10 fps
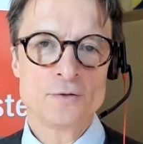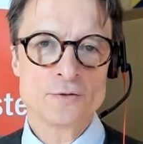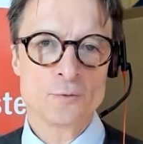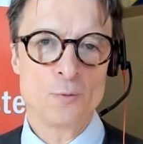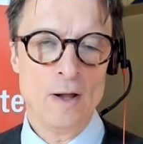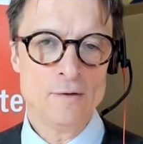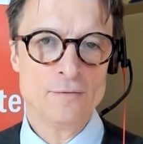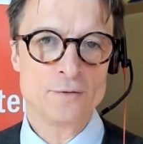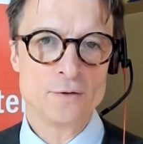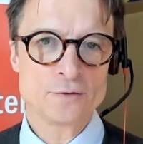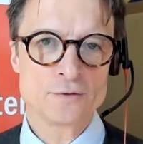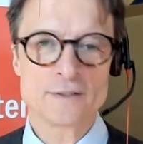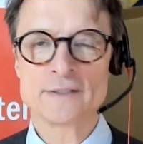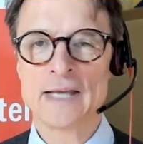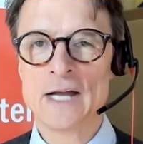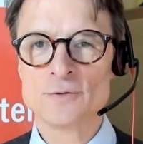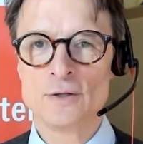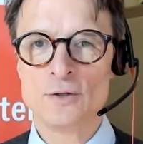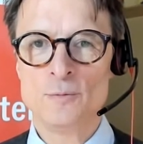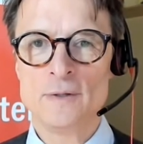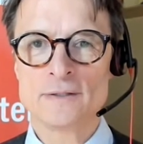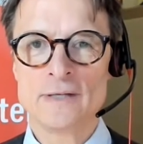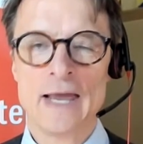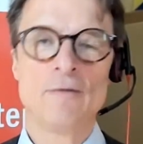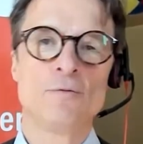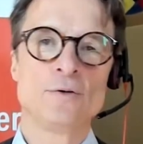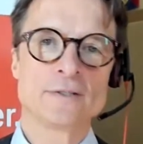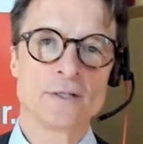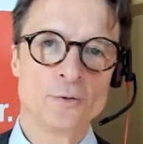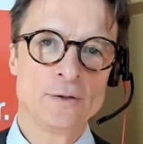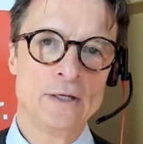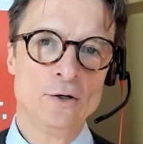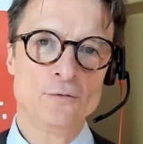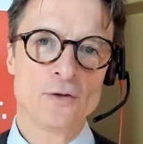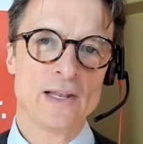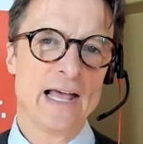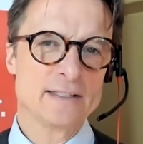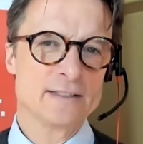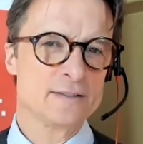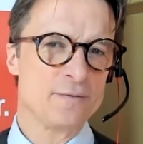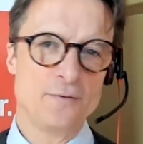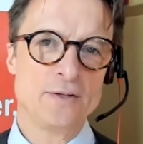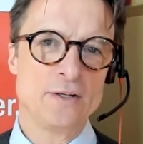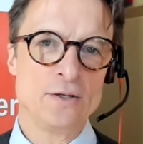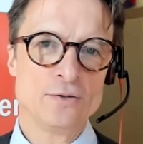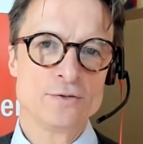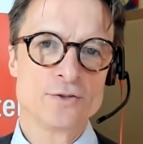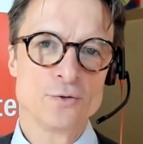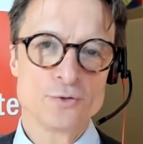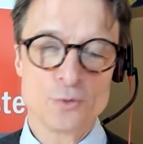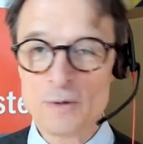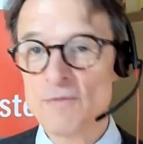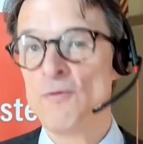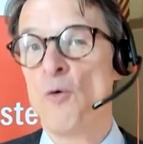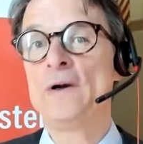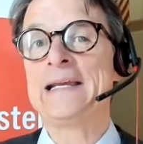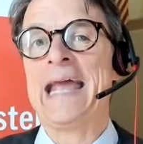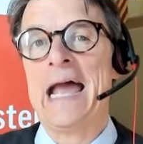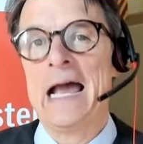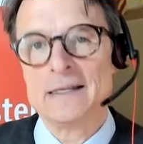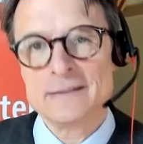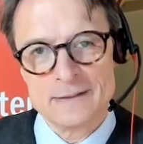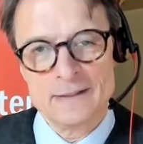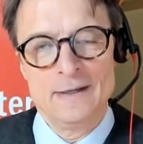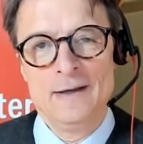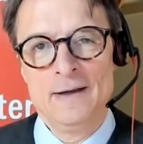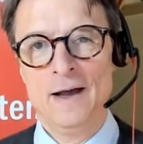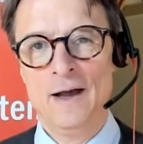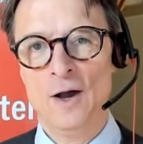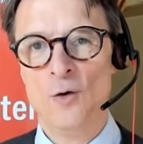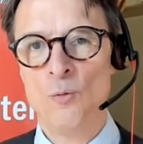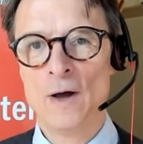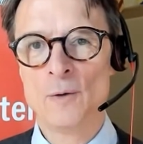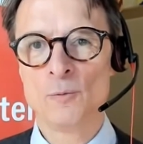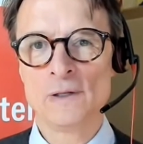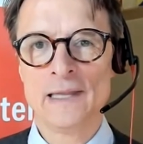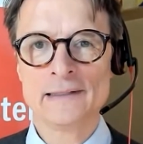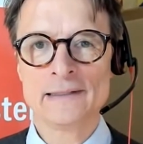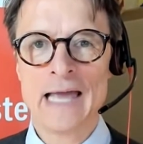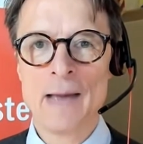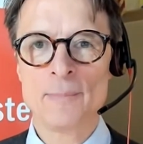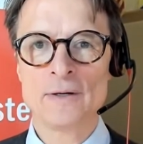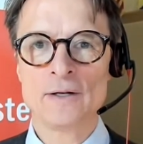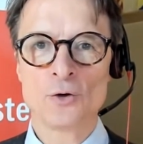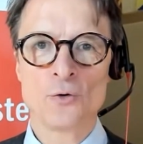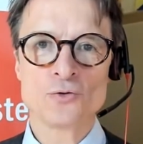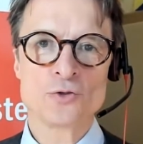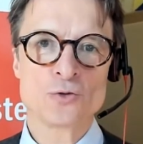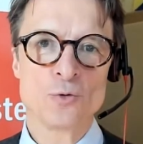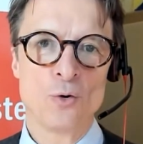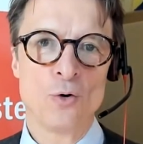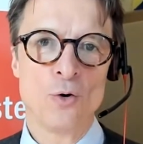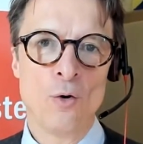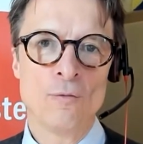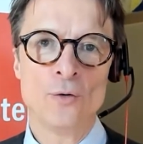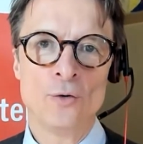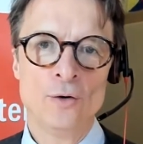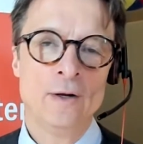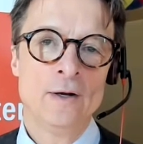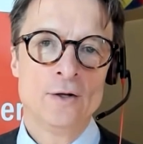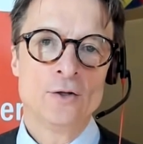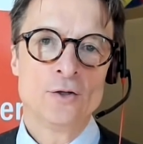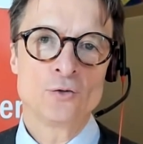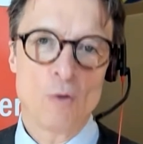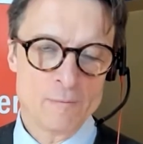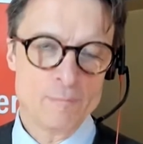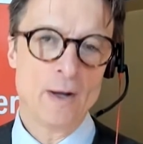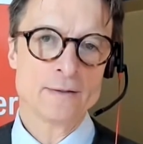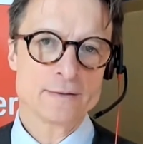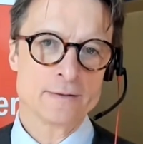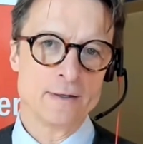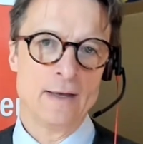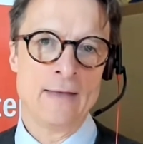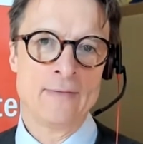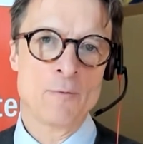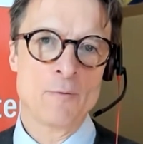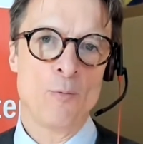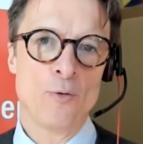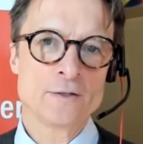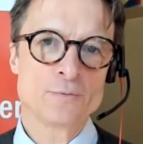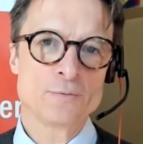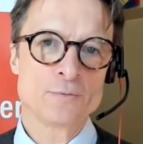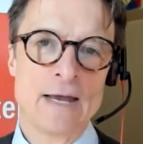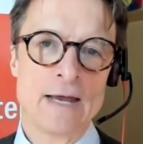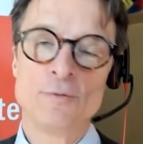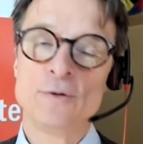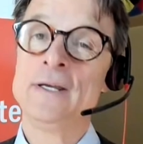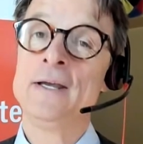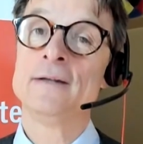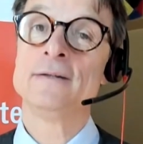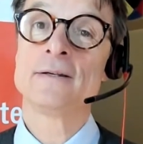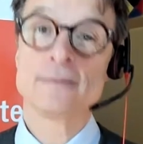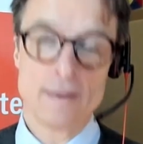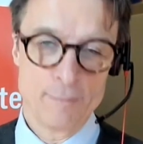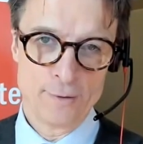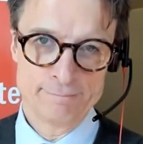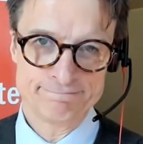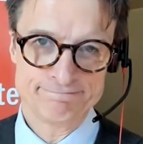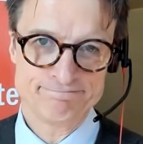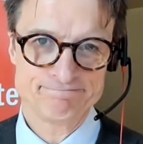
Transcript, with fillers: with the University of Guelph, the University of Saskatchewan, and UBC every single year for the last 15 years or so. So we forecast uh, what will likely happen at the grocery store over 12 months. Uh, and that report is released every December.